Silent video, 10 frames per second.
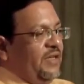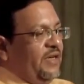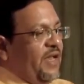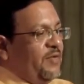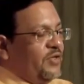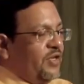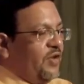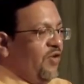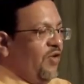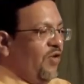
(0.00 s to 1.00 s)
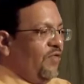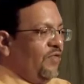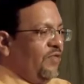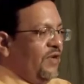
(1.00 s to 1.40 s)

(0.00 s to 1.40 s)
dimension of